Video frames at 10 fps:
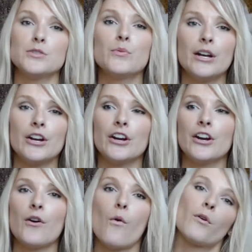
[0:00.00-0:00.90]

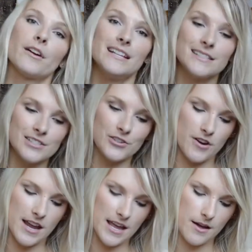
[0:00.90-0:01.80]
Twitter or
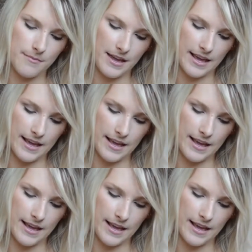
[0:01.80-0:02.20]
Instagram,